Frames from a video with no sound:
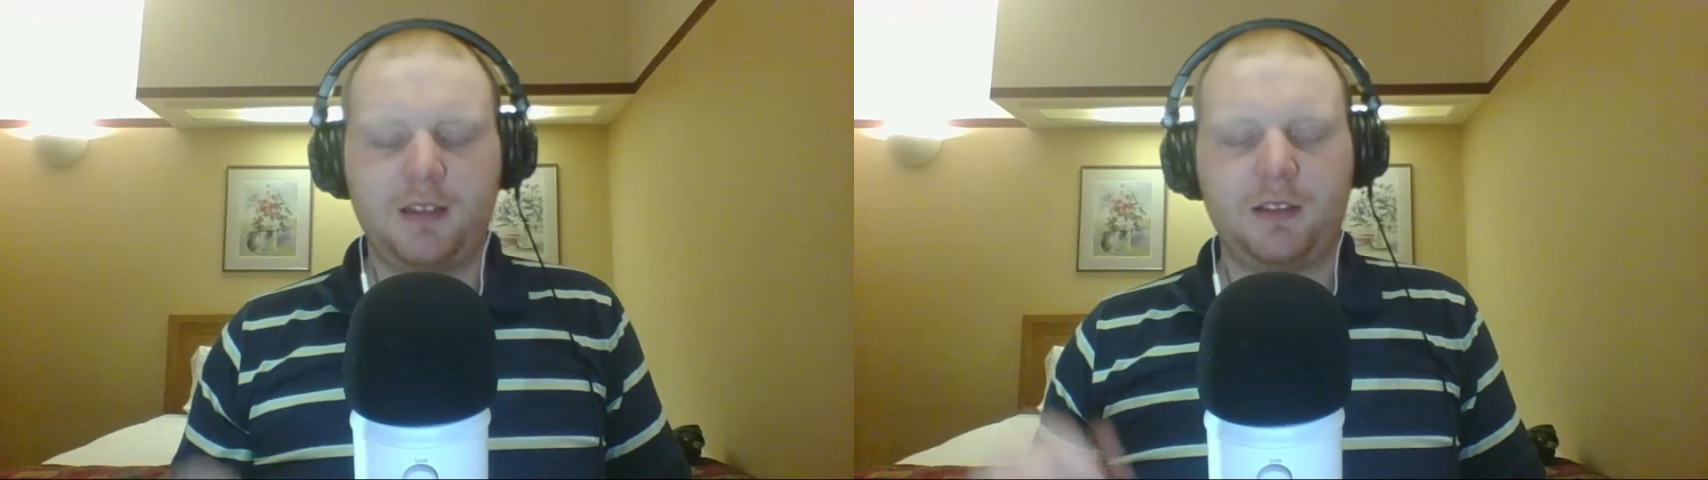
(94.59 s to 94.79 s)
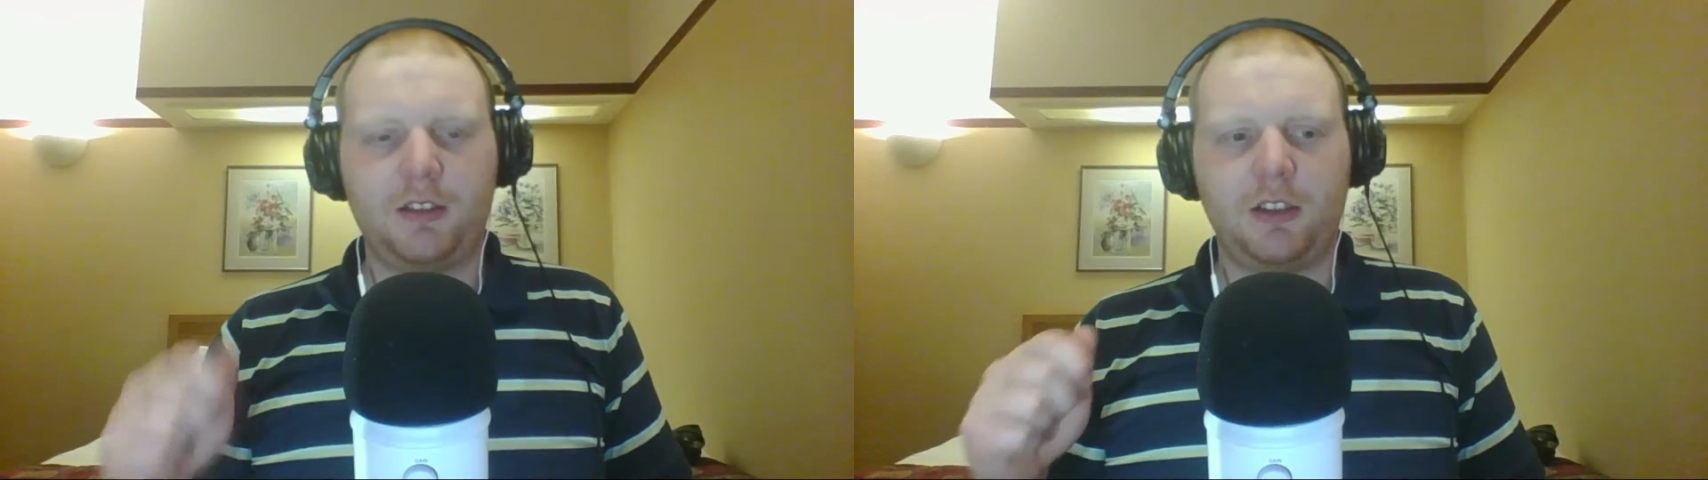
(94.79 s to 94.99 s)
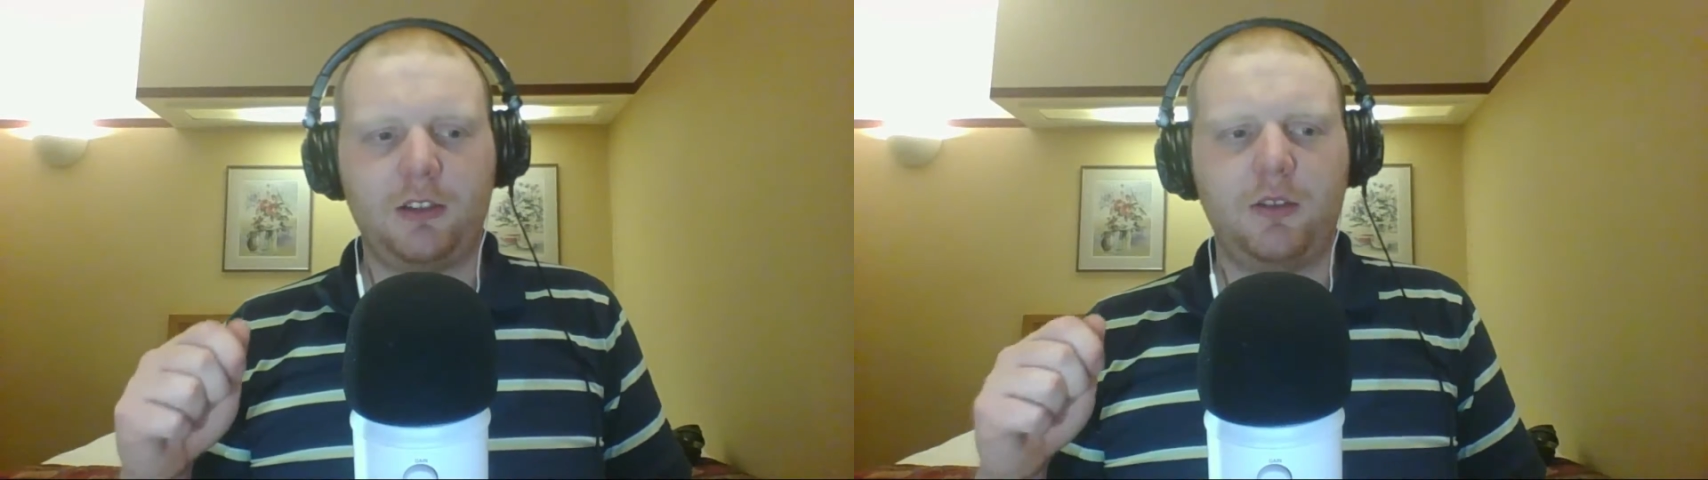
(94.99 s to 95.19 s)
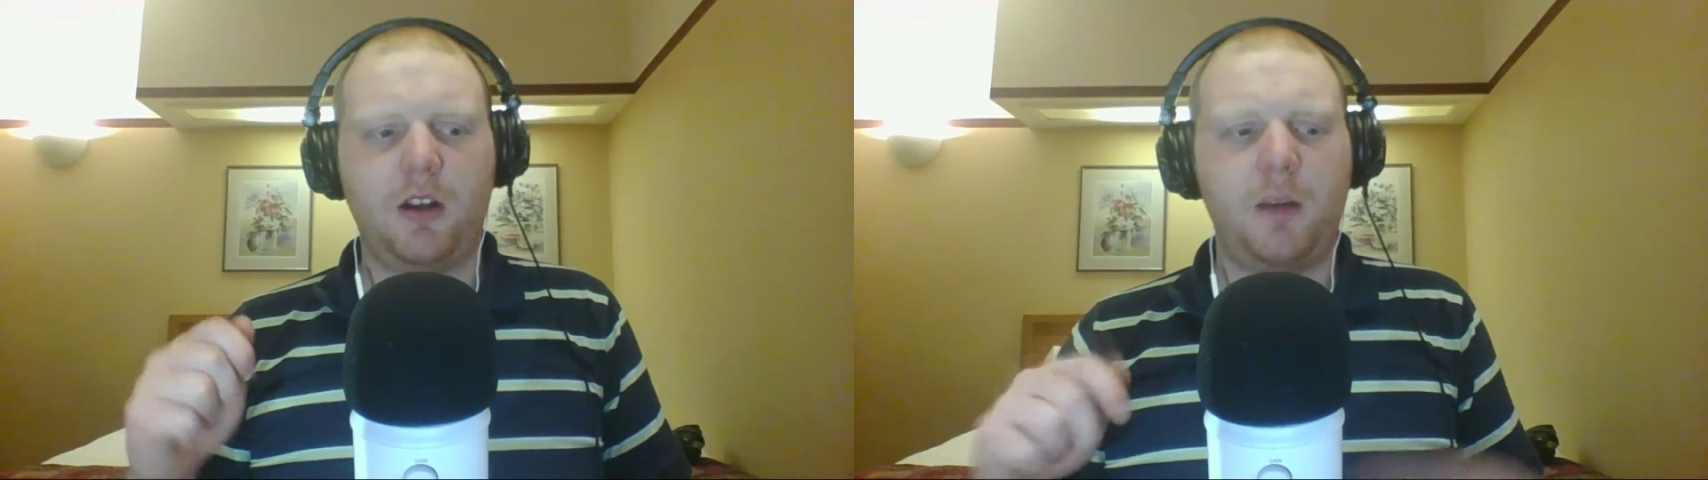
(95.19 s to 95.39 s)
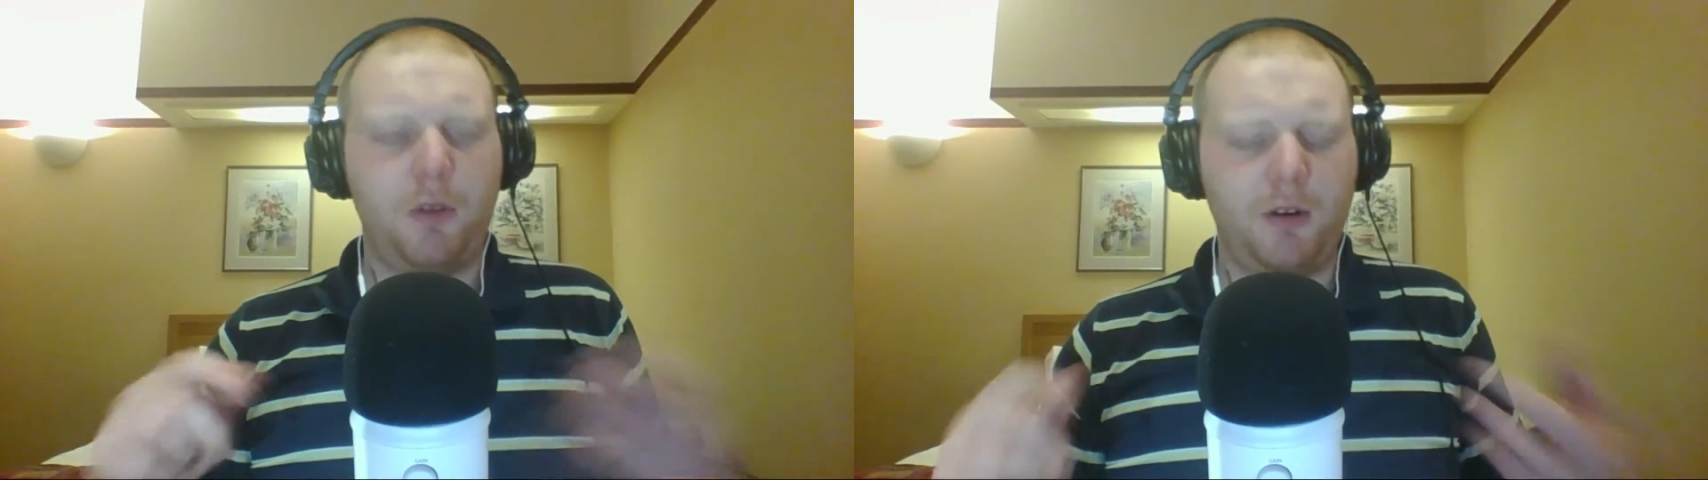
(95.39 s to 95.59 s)
So
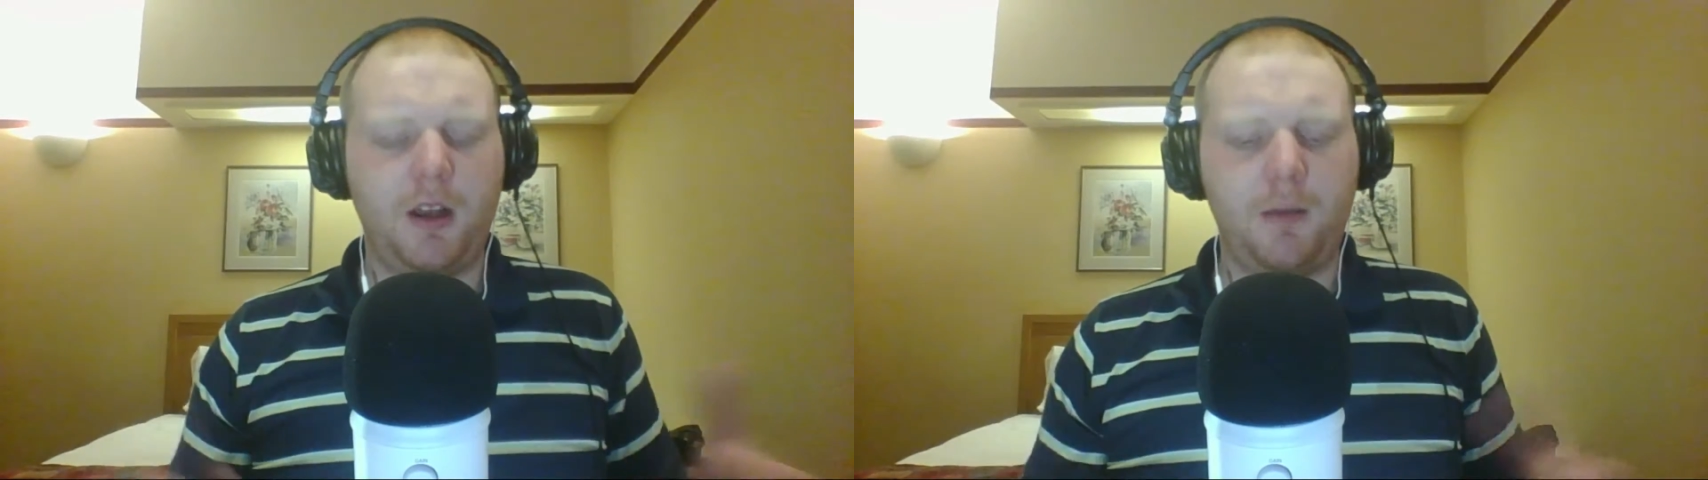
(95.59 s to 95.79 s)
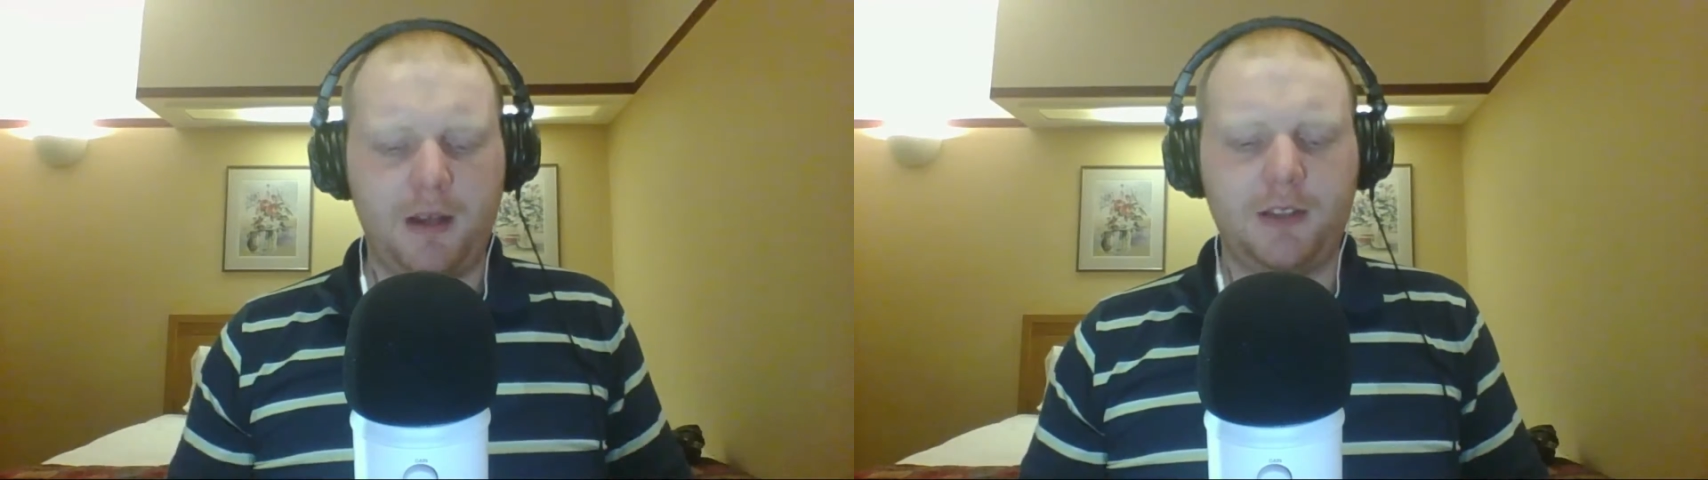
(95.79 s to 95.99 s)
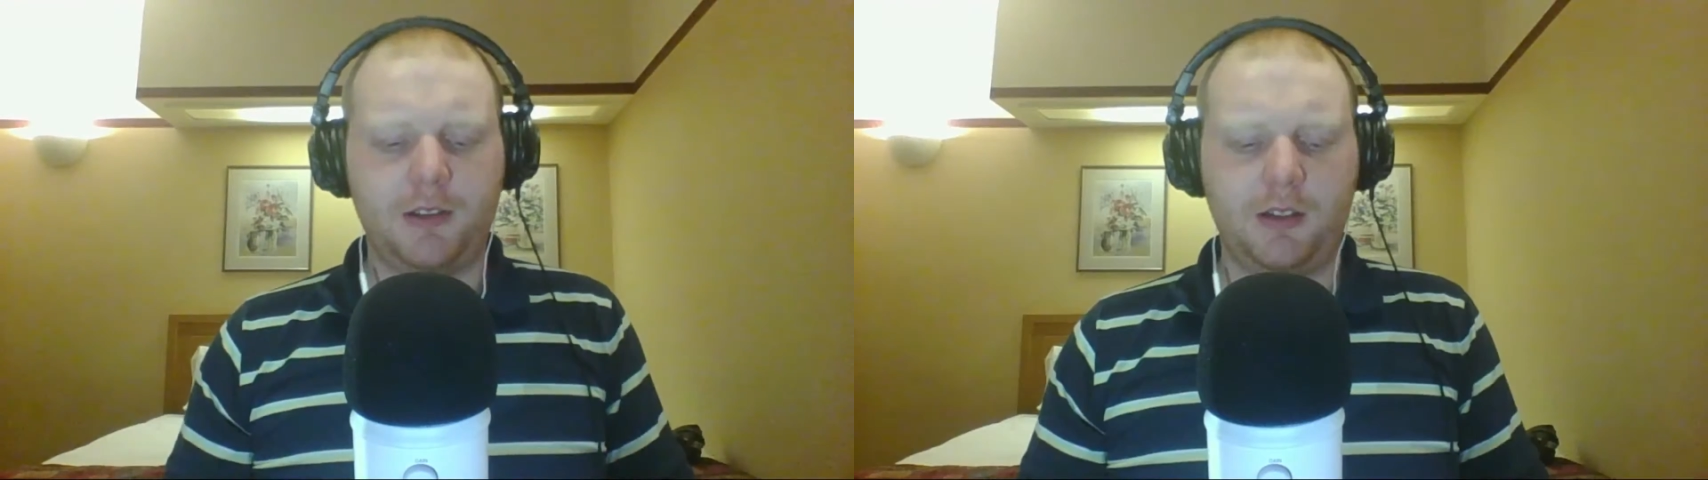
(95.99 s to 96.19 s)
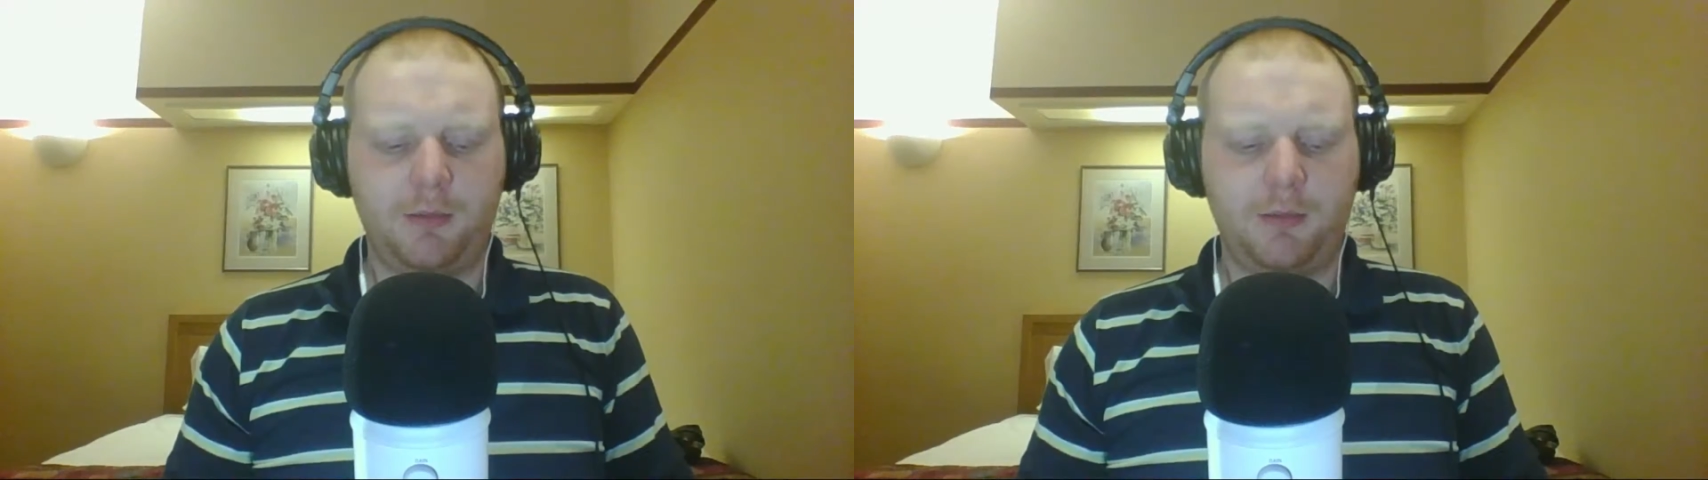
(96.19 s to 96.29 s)
I'll probably come back to it,